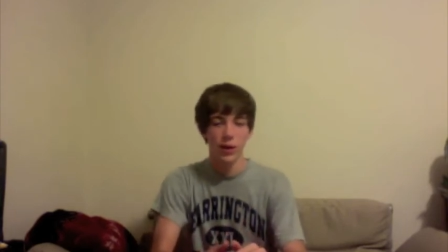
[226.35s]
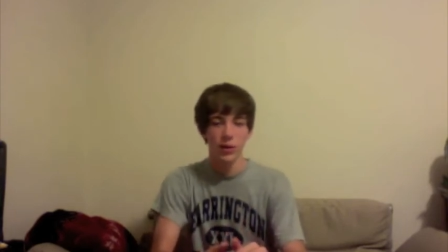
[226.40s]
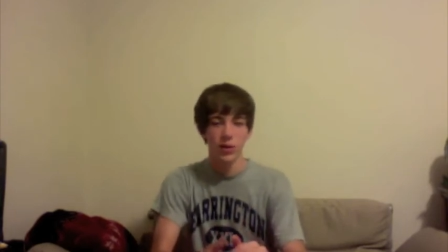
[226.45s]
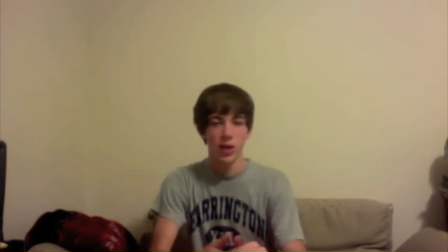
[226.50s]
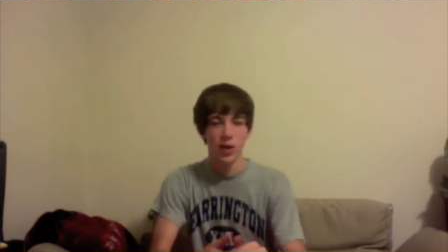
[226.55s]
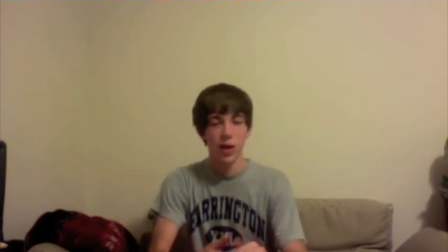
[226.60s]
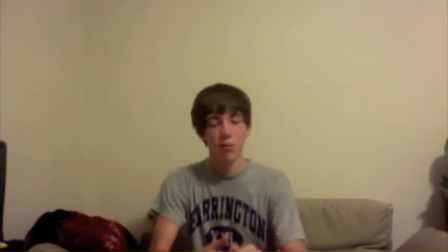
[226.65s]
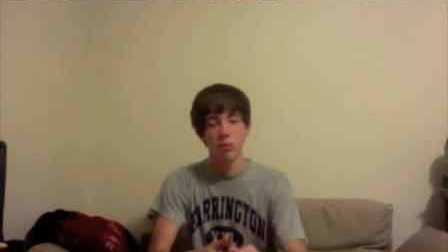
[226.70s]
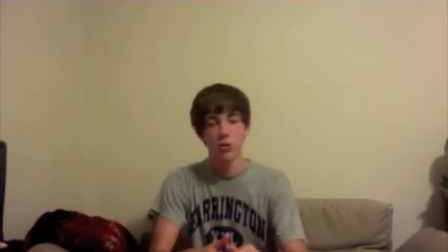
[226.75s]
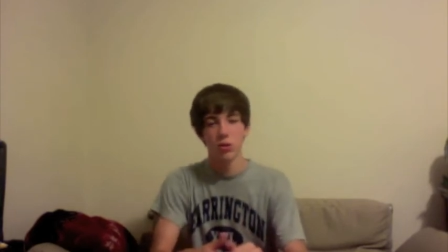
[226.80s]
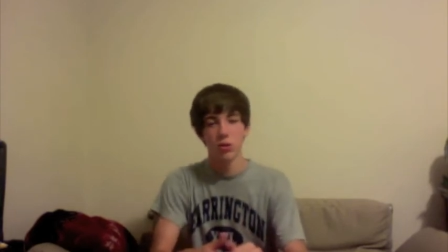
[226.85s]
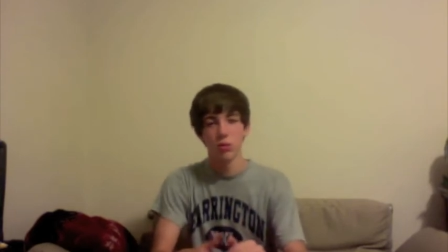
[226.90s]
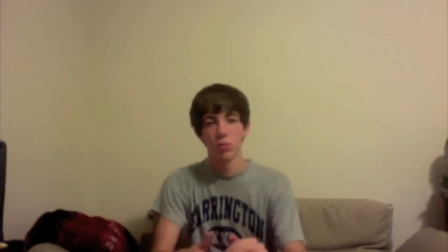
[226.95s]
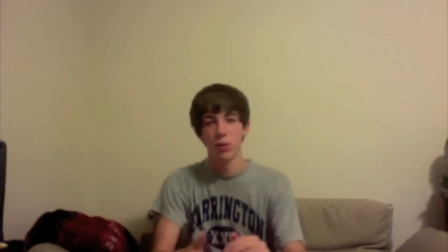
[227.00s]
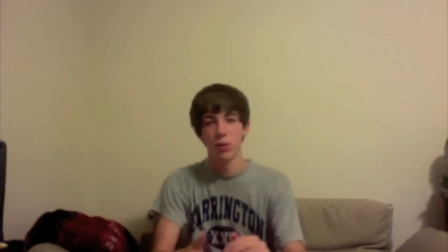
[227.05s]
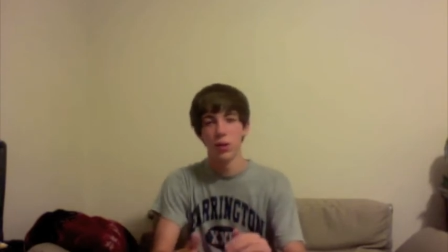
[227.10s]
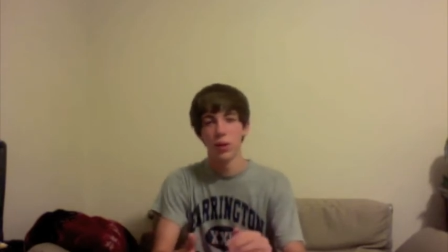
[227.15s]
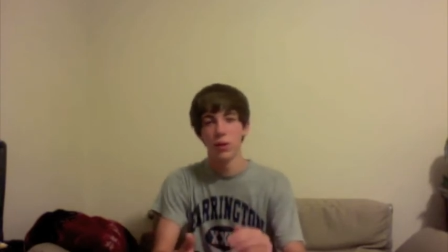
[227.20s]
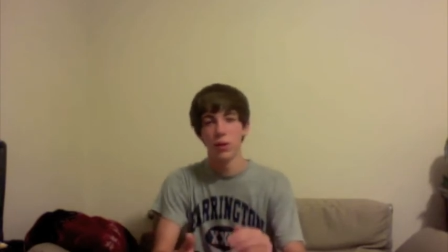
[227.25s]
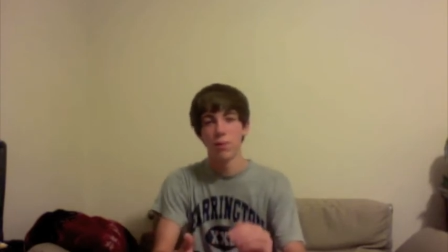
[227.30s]
types could
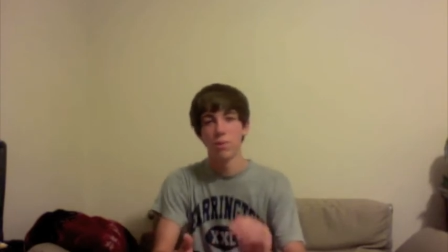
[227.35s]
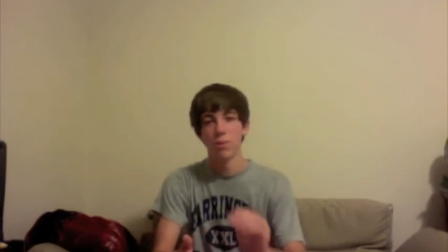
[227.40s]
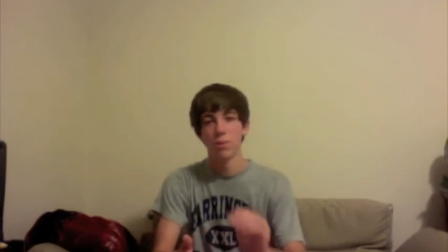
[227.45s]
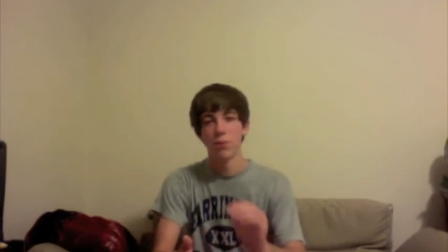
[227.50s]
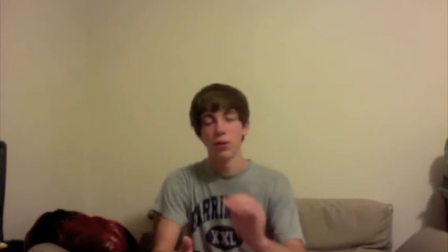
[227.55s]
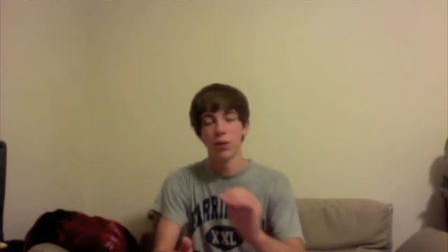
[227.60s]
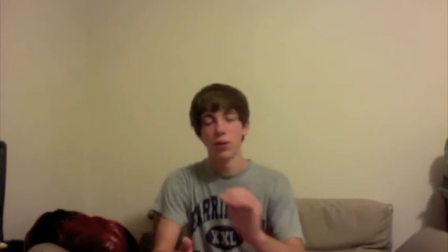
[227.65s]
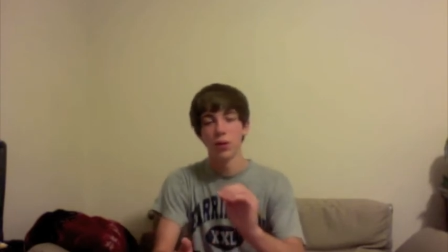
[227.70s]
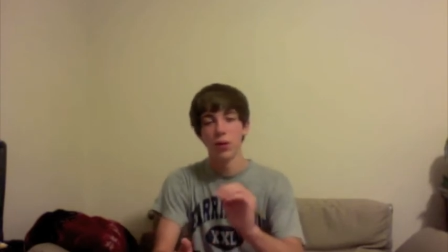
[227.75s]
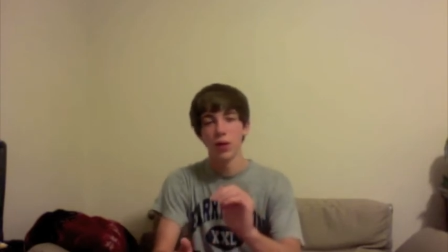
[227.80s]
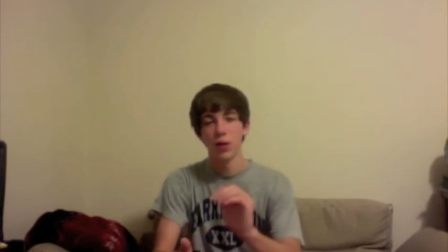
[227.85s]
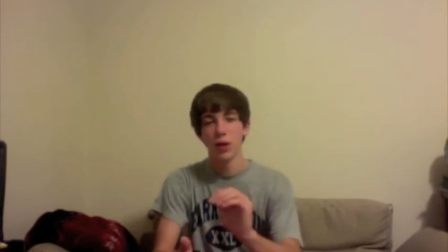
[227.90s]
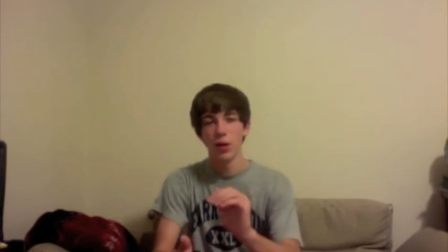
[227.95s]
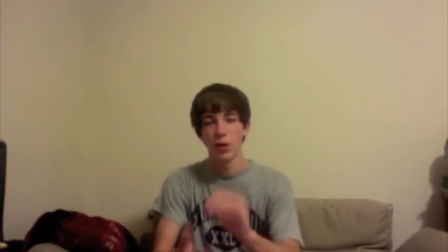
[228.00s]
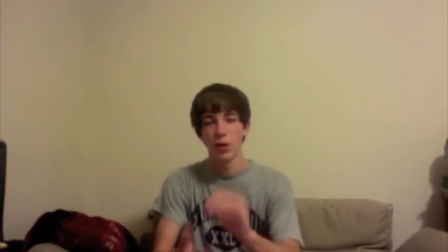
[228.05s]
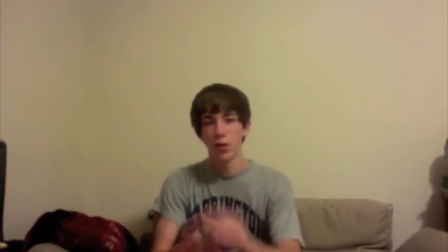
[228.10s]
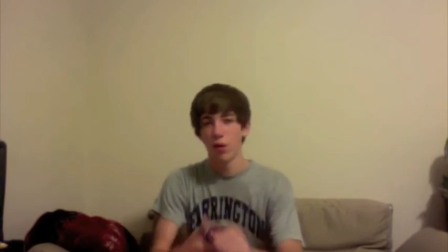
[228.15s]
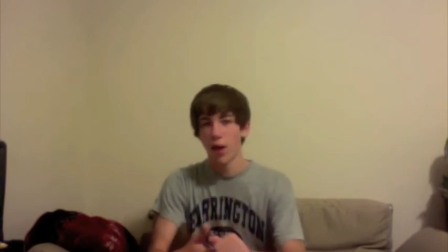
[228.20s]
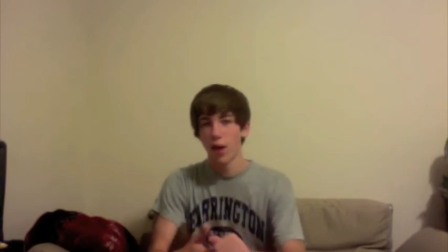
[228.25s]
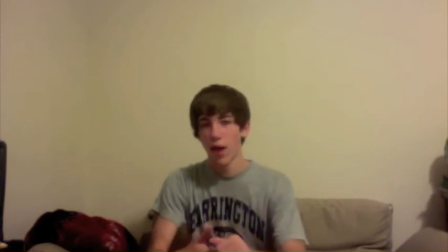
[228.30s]
be
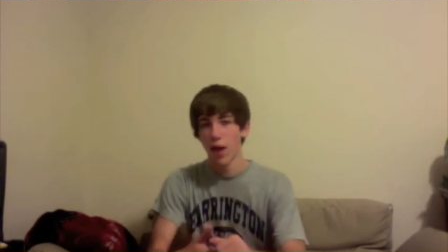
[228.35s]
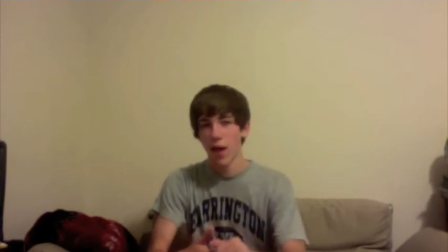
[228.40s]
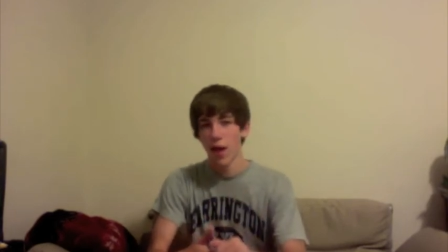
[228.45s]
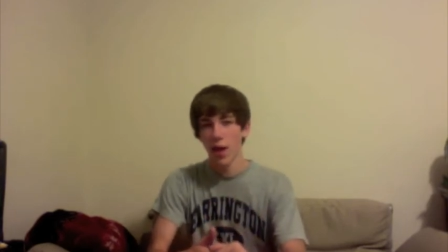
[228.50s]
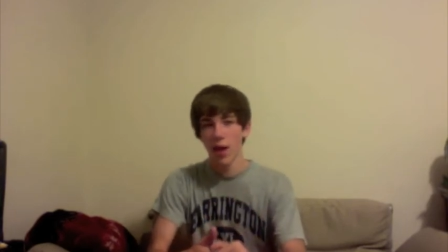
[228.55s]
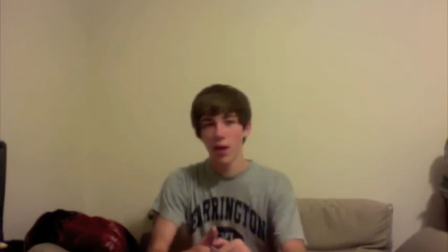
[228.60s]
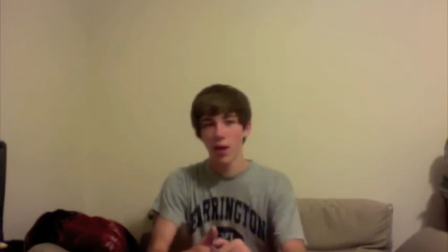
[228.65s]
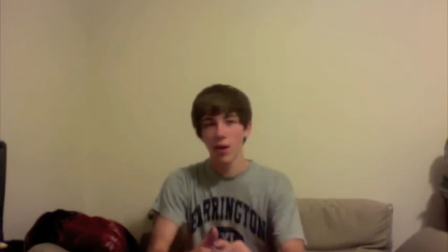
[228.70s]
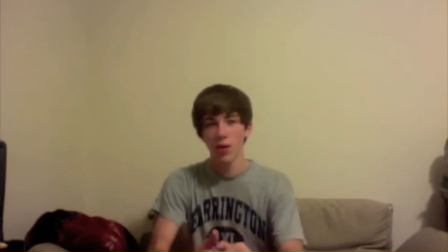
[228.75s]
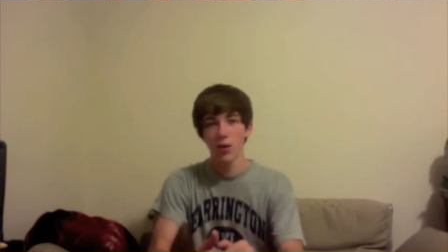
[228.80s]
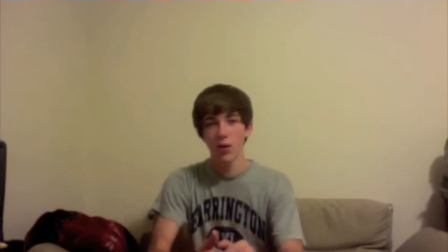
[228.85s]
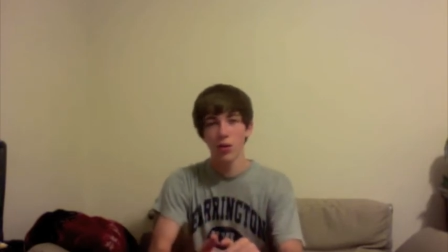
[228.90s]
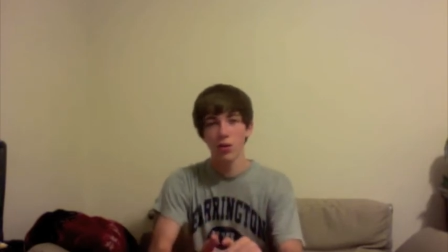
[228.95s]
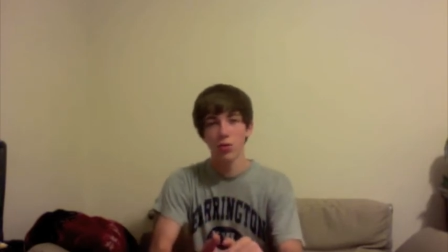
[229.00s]
either A.